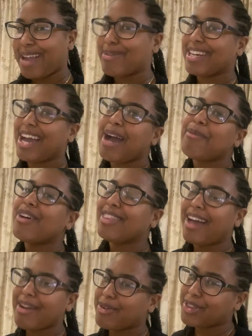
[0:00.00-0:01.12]
But now I'm on
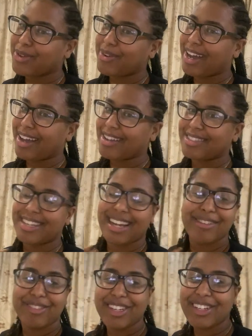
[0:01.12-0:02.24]
live with you guys, and I
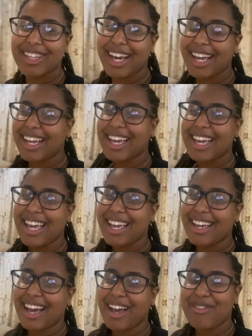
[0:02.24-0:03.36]
feel like
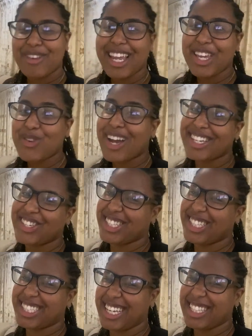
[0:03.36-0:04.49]
you guys should
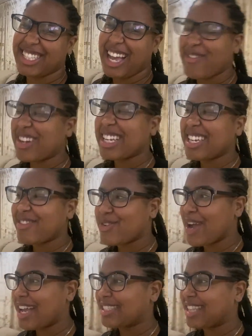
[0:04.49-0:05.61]
see it. So I'm gonna give you
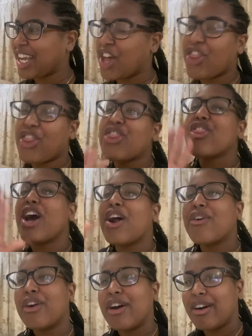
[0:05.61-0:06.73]
guys like a
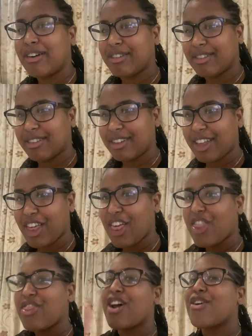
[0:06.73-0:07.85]
thorough
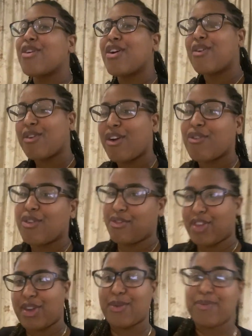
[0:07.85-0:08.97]

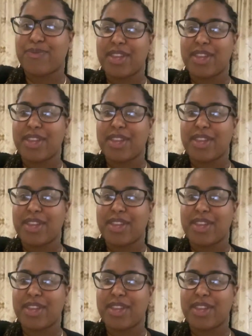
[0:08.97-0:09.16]
review.